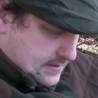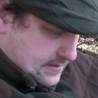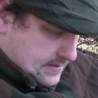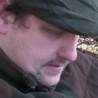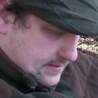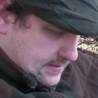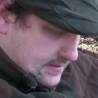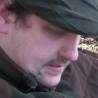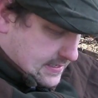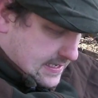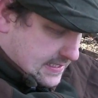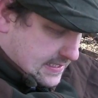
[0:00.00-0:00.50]

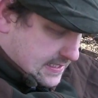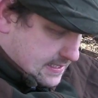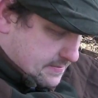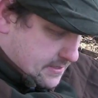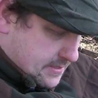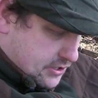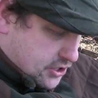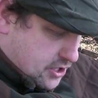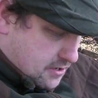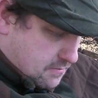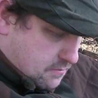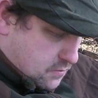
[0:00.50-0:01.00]
that's the last time
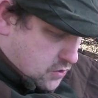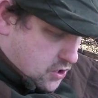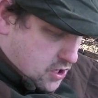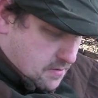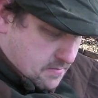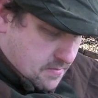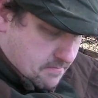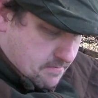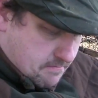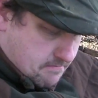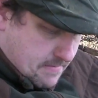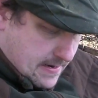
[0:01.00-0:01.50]
you chop
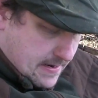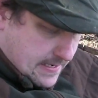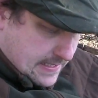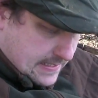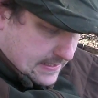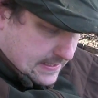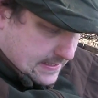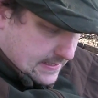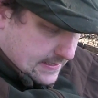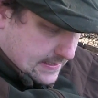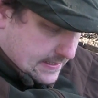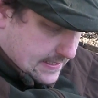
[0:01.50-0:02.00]
worm and
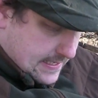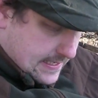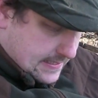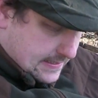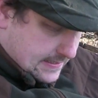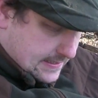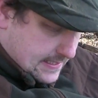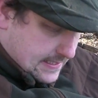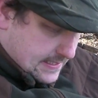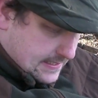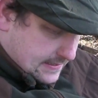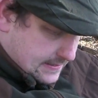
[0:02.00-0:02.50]
maggot and
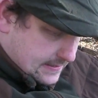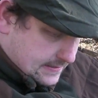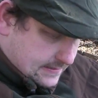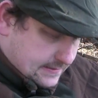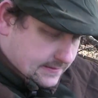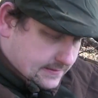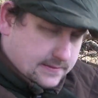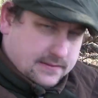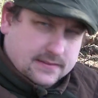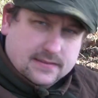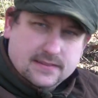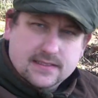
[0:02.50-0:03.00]
caster.
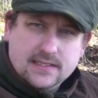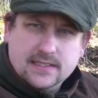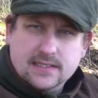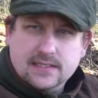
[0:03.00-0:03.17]
You